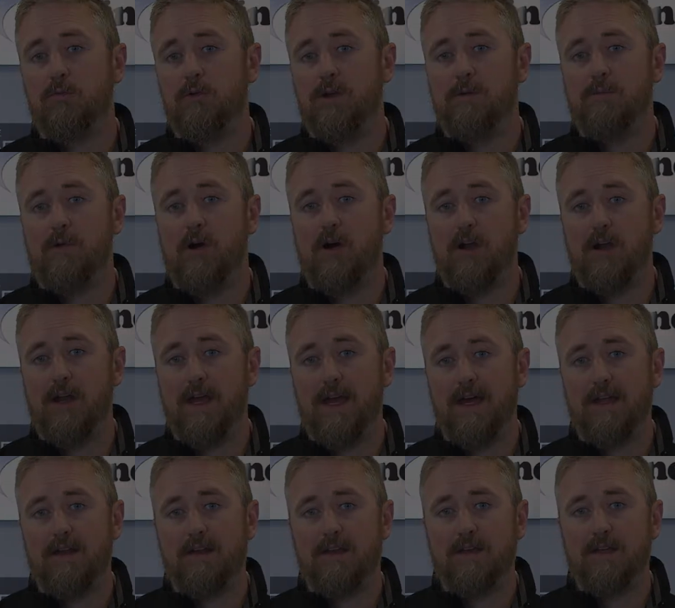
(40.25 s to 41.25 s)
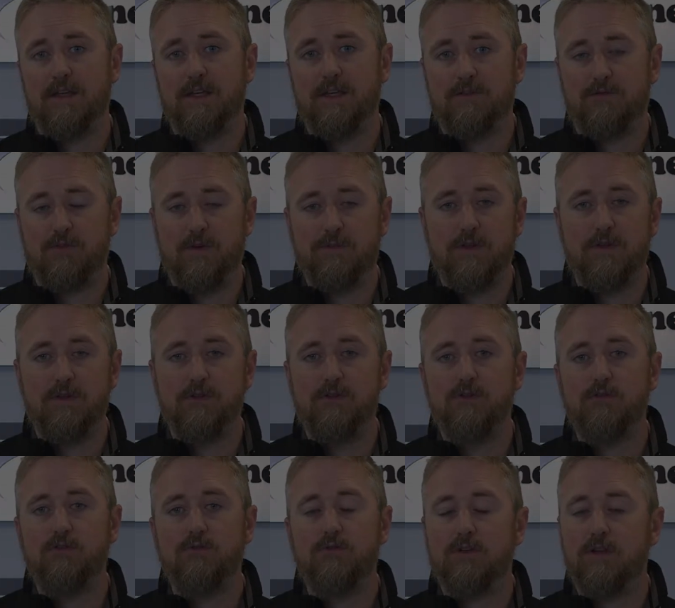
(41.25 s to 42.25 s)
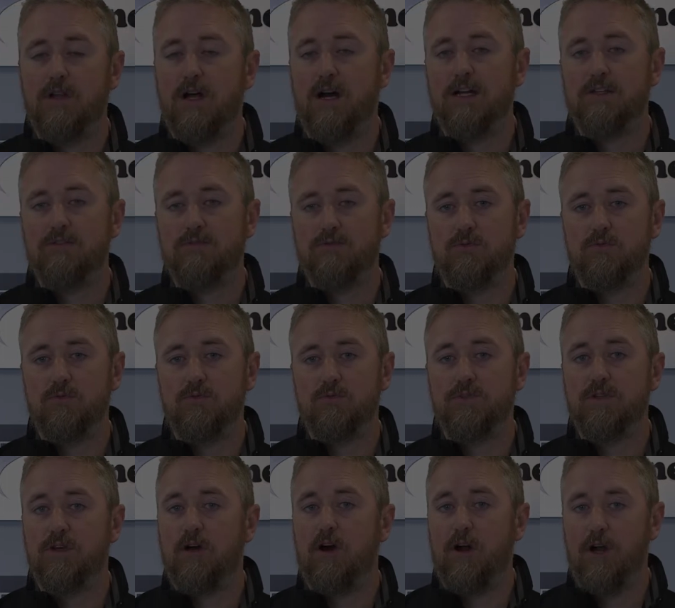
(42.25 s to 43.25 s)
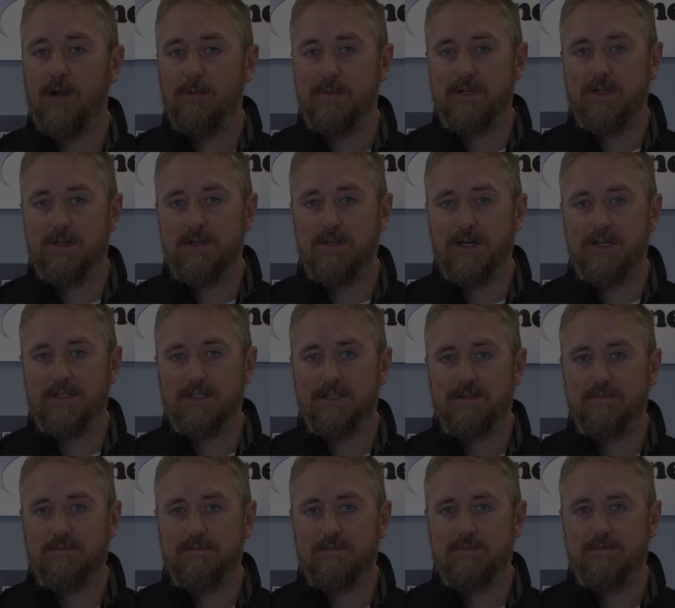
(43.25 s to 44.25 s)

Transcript: brim hard hat is from the new Klein Tools Karbn Collection.